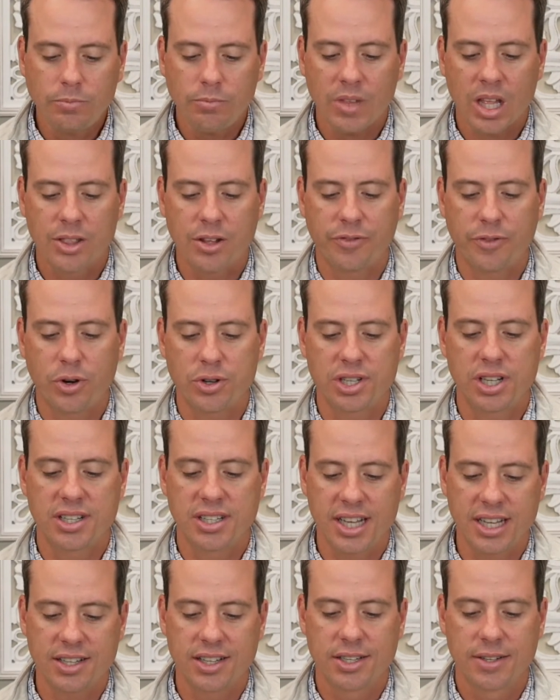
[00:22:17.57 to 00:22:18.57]
The first is
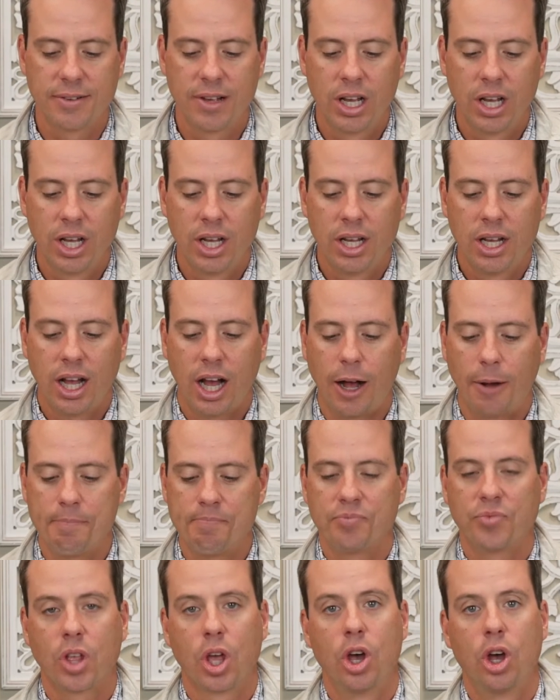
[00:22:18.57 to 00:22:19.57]
this.
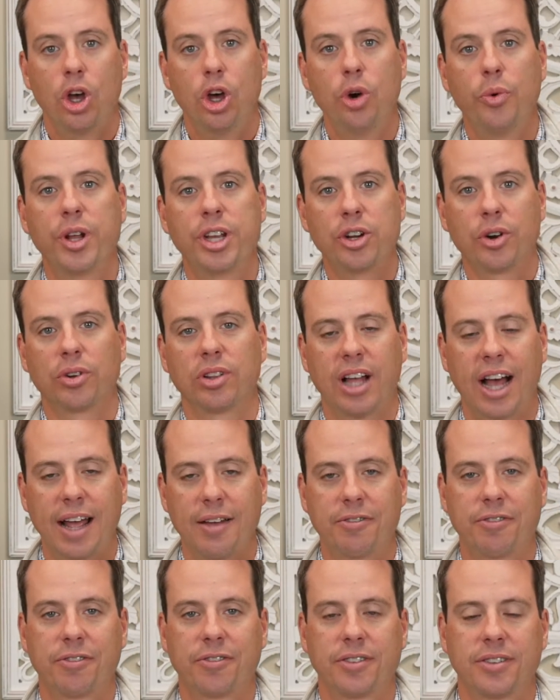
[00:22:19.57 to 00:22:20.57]
Who in your
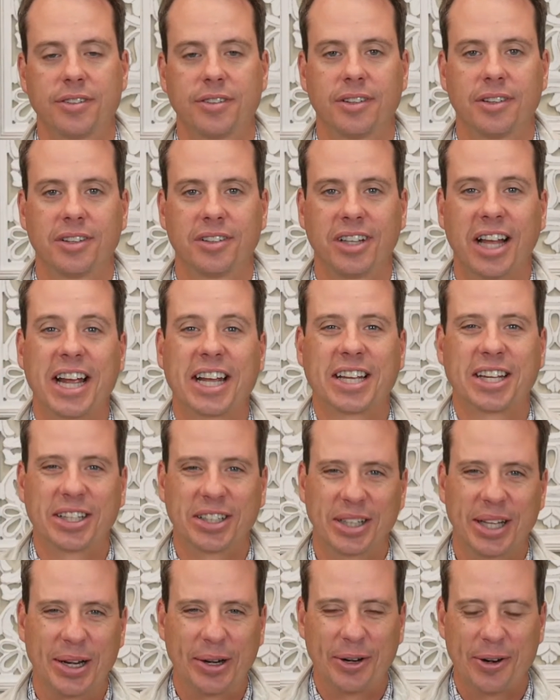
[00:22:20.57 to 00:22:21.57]
life, like
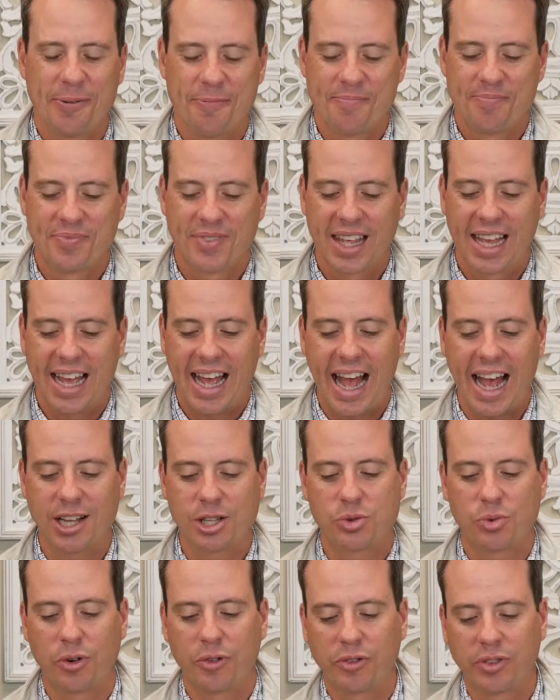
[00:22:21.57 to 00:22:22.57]
glitter,
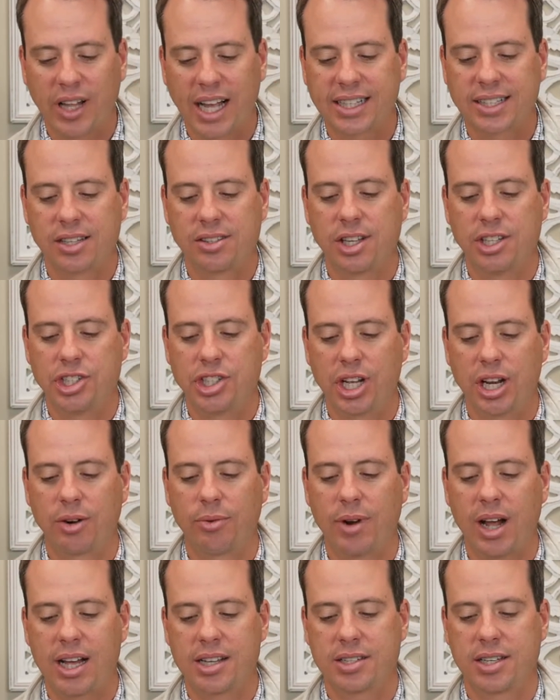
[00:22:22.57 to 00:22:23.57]
has reflected the
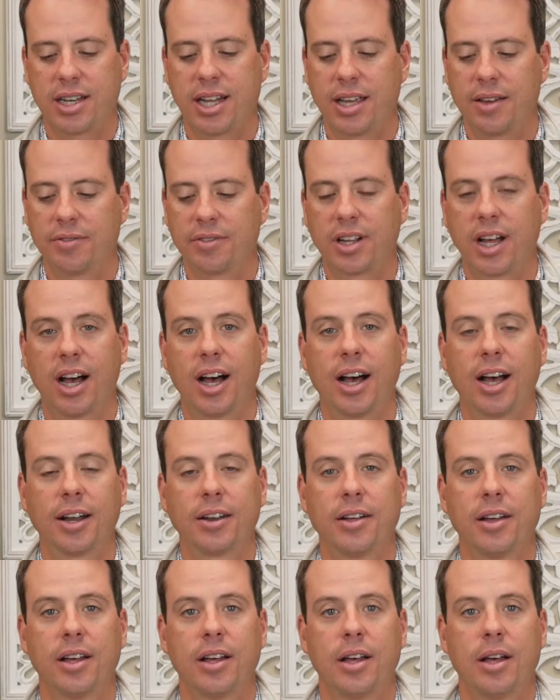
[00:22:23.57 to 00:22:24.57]
generosity of
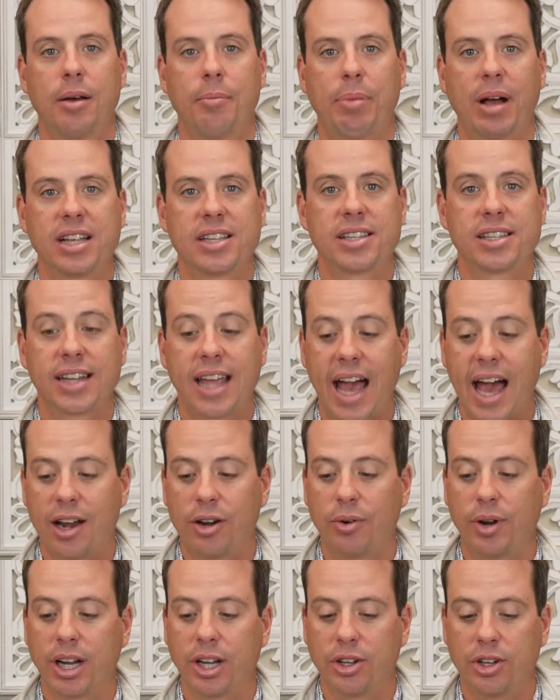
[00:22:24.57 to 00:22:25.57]
God by
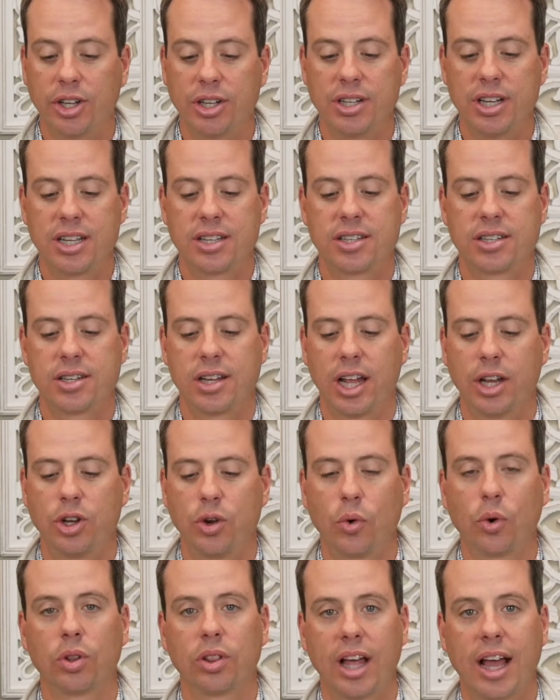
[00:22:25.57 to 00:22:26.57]
scattering goodness in
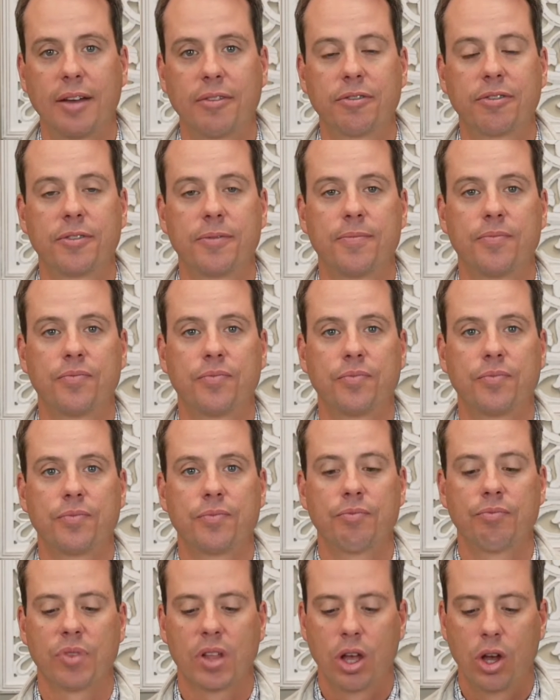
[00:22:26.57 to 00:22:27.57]
your life?
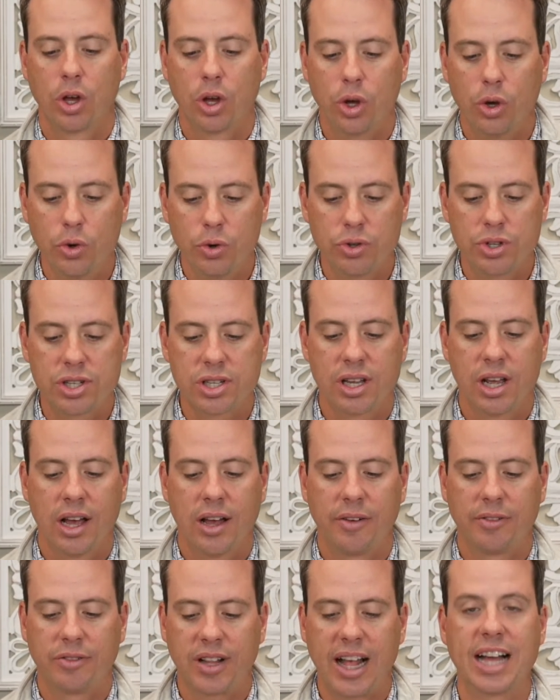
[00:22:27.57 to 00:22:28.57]
Whose
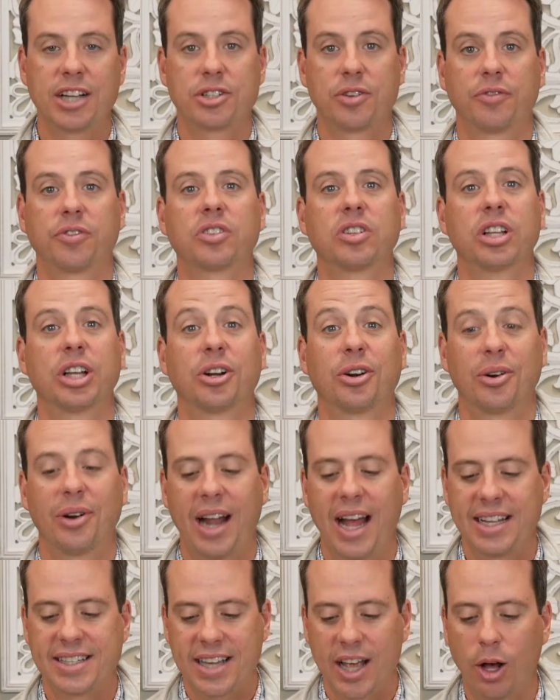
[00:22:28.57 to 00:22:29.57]
flash of glitter
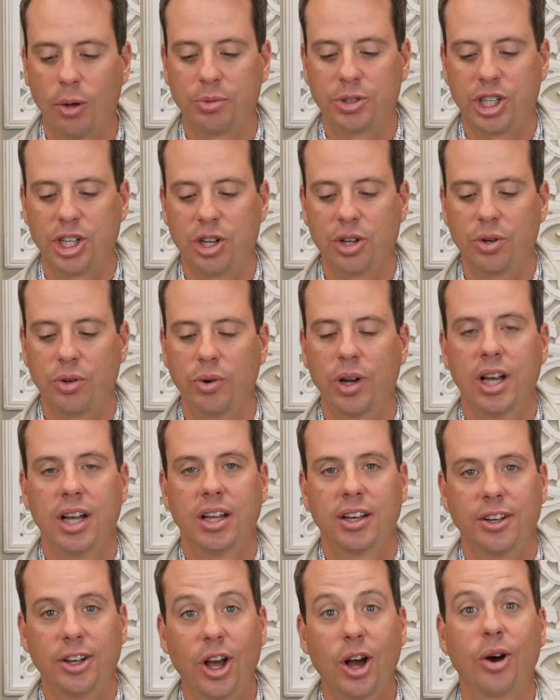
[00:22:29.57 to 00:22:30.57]
has helped you
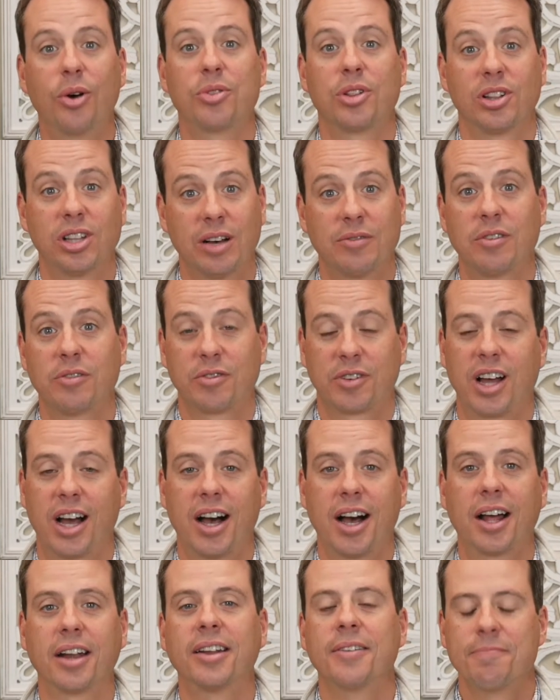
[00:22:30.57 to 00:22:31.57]
know the love of
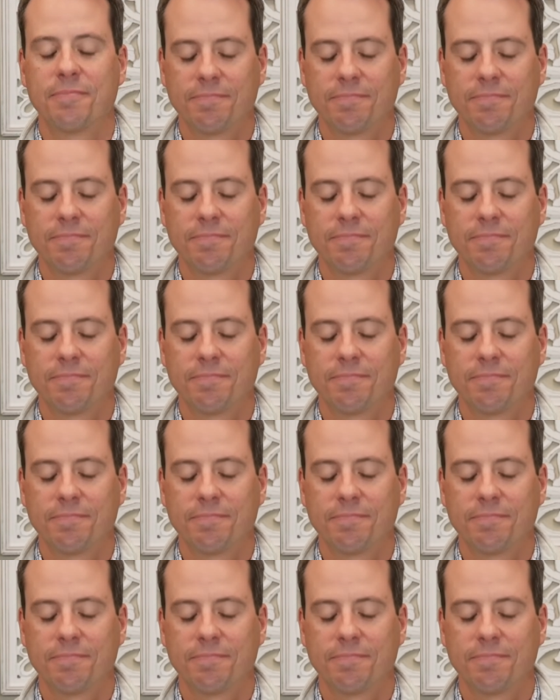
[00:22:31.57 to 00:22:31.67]
God?